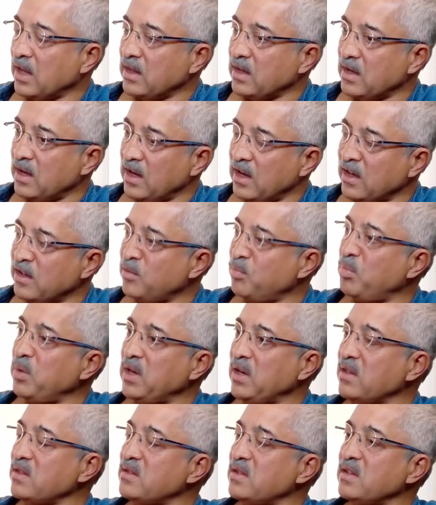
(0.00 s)
And that
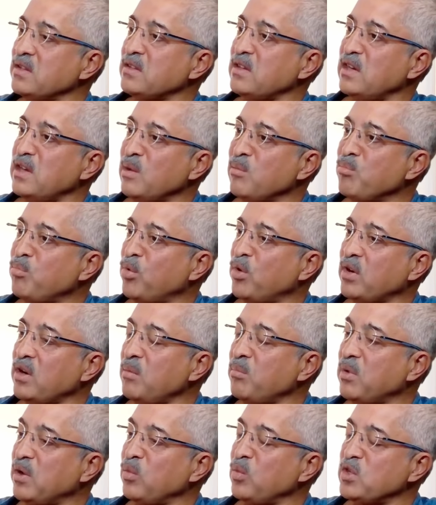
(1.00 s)
experience is an
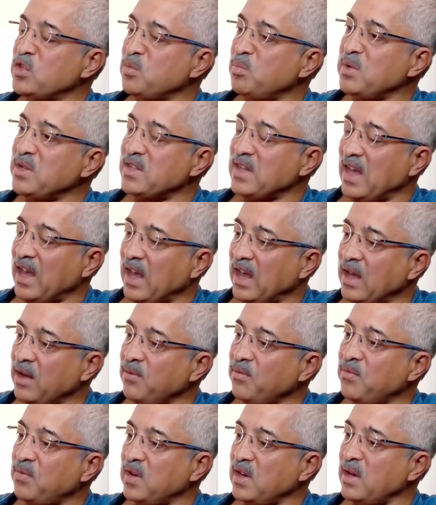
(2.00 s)
important part, which means
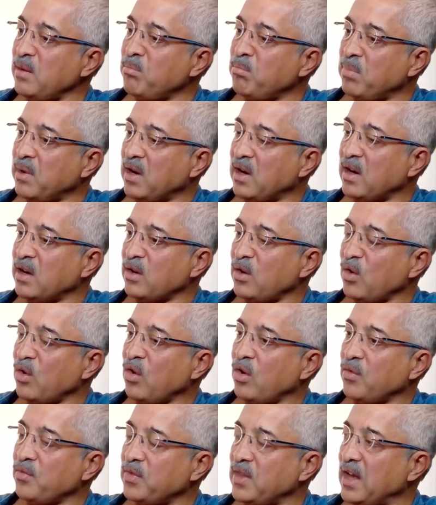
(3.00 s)
every part
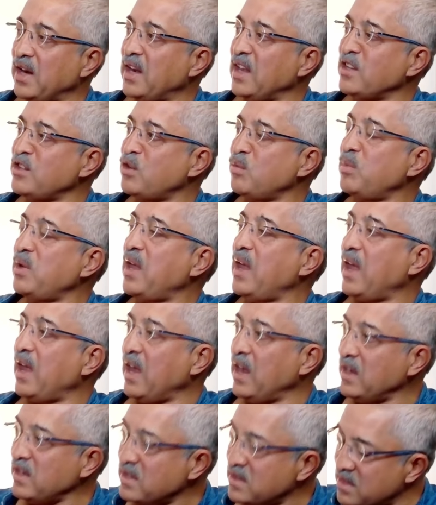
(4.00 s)
of that has to be
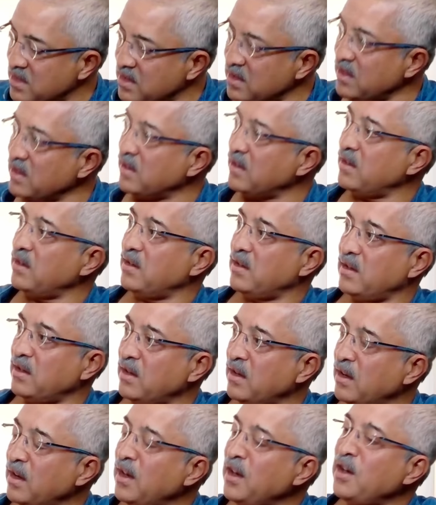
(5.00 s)
engineered
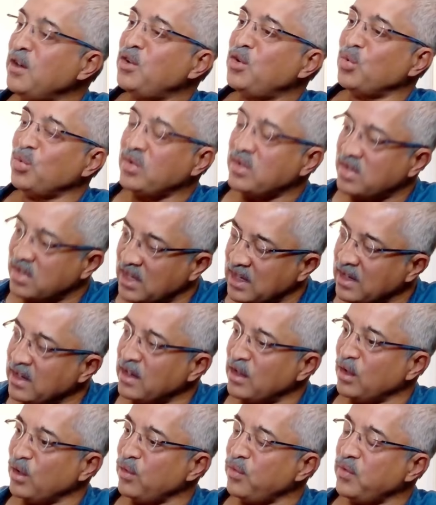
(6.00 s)
to
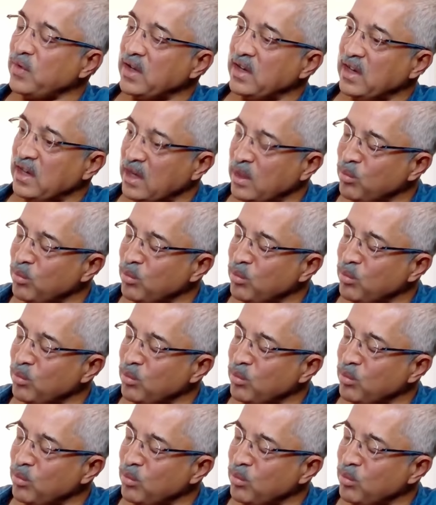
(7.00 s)
trigger off an